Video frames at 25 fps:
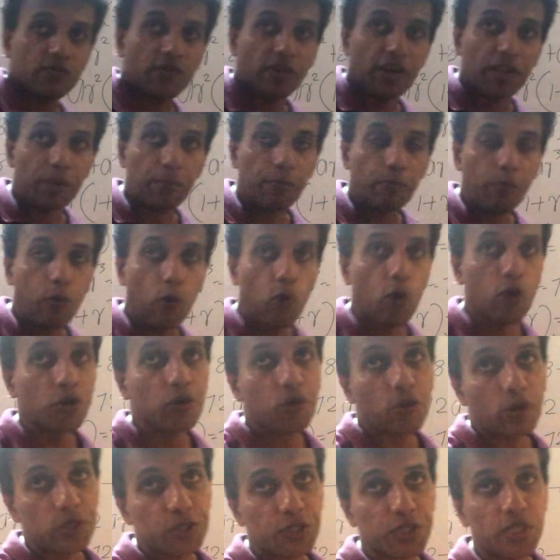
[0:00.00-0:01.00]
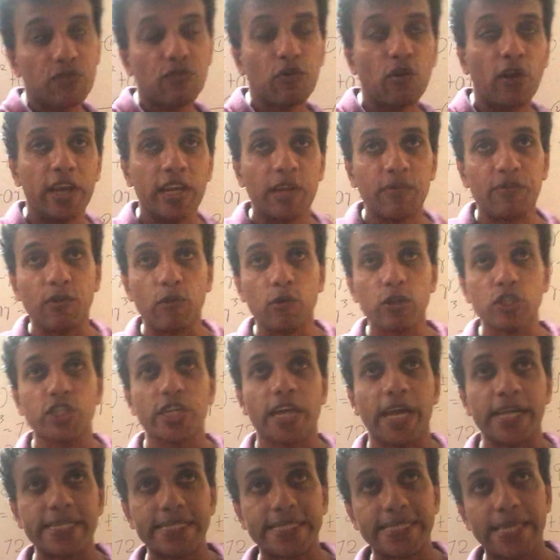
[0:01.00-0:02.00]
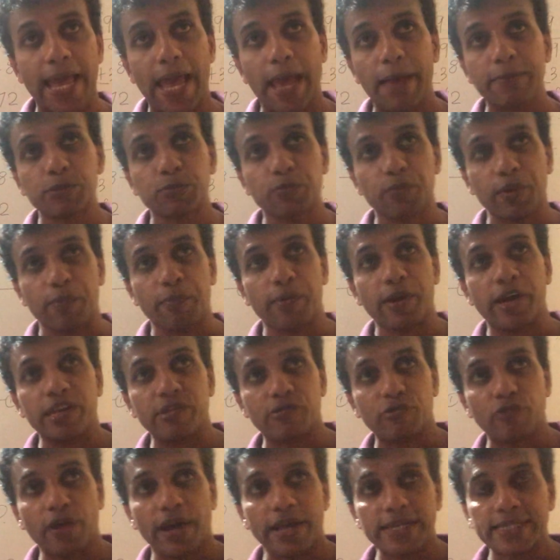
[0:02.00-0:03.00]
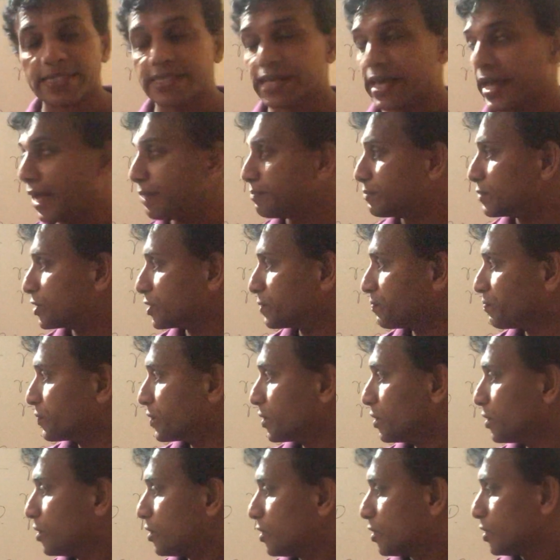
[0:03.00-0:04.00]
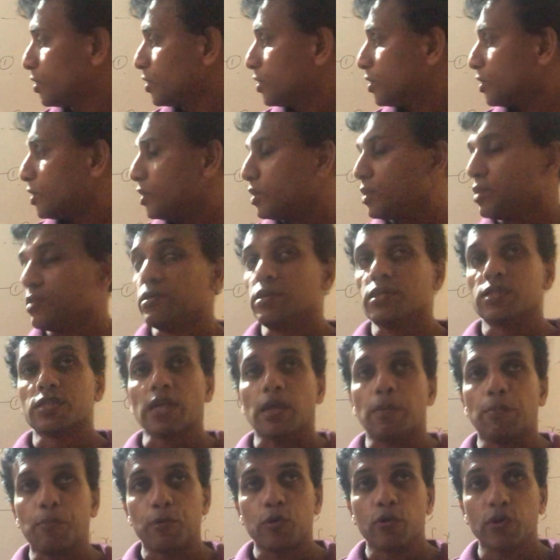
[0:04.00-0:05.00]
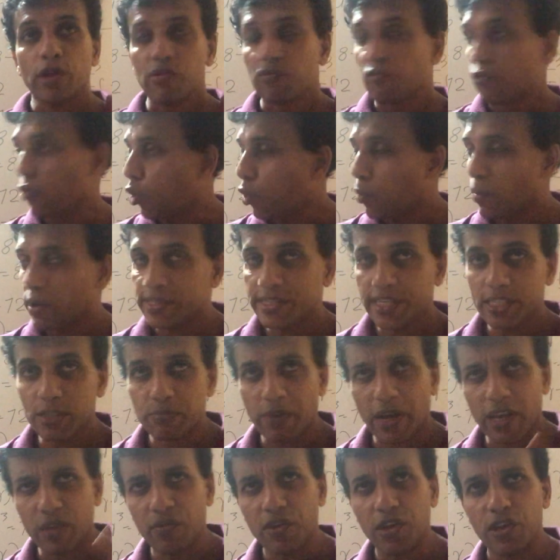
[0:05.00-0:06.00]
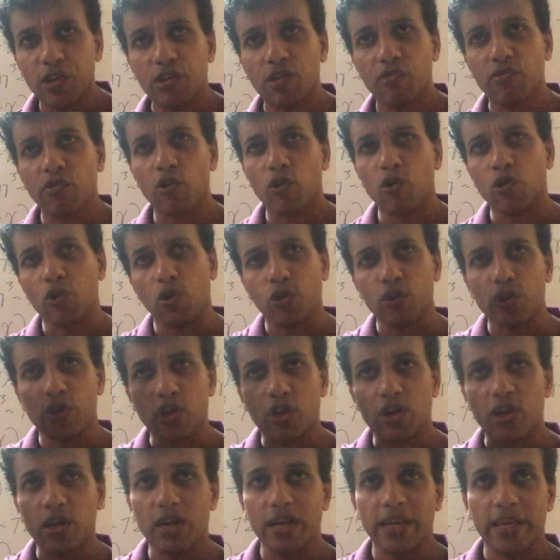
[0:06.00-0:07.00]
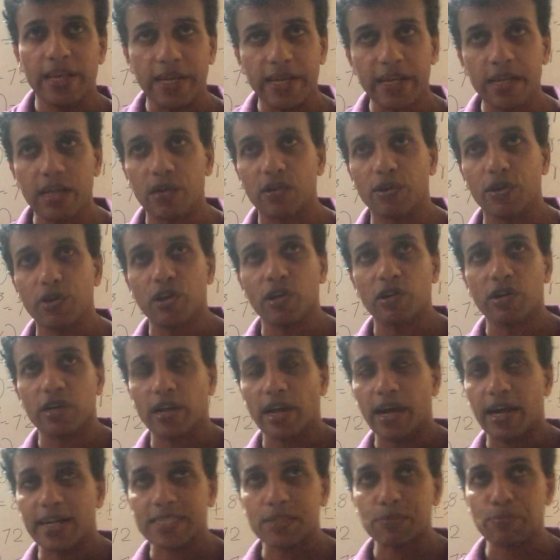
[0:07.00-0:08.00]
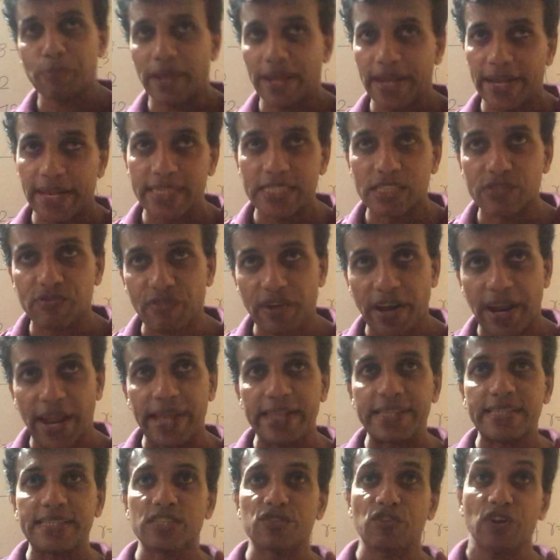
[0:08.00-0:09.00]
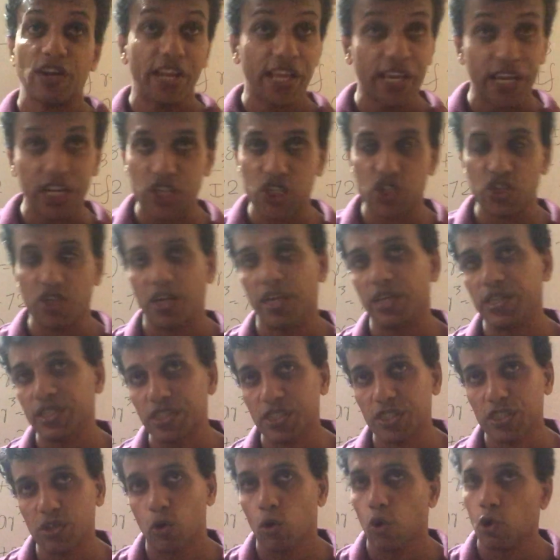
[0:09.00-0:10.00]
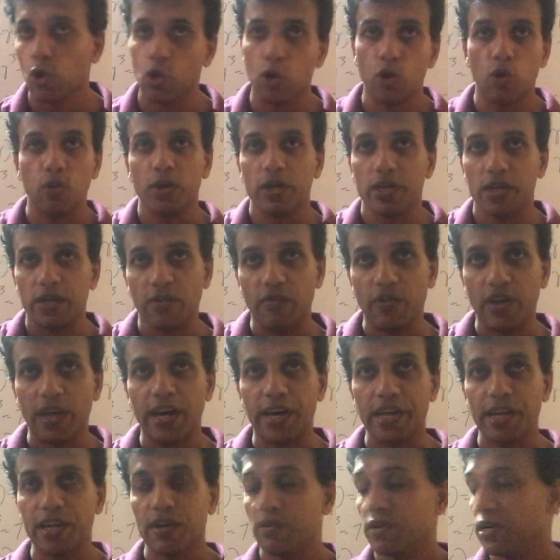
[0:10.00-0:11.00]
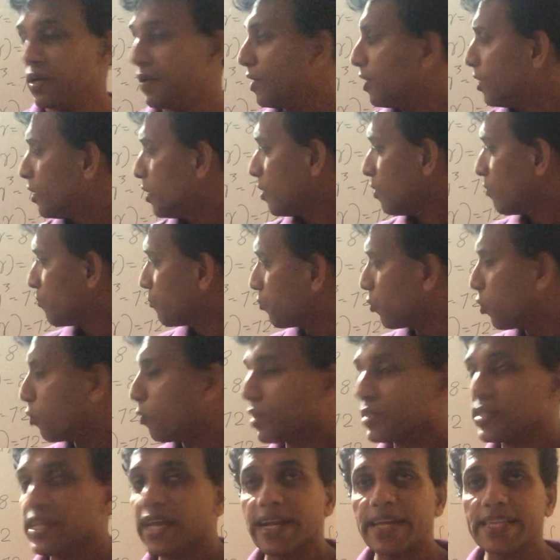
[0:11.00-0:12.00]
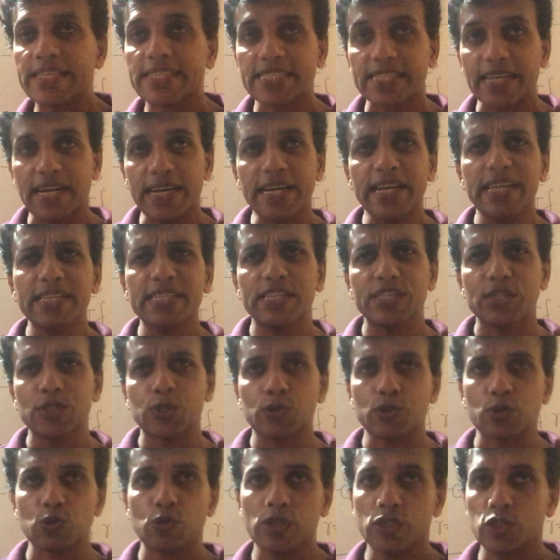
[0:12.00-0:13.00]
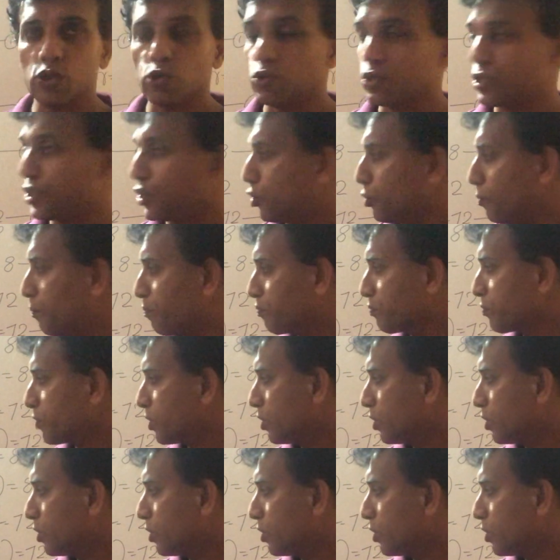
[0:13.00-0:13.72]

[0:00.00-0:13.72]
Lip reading: a very important question for any future exams, preparing for exams. Same. You can forward this my video for your colleague or your classmates, friends, relations, all over, wherever. Forward, they can study this through the YouTube.